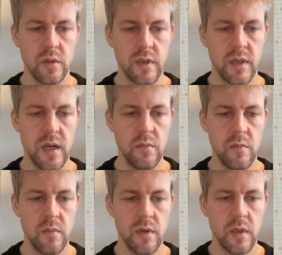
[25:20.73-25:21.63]
num,
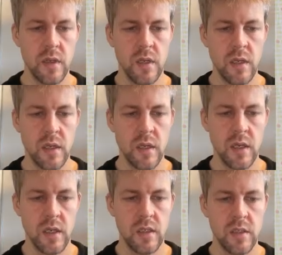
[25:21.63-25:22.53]

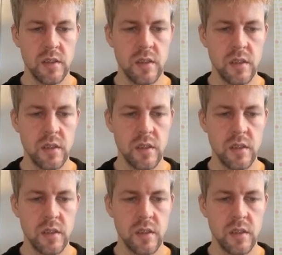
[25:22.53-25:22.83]
and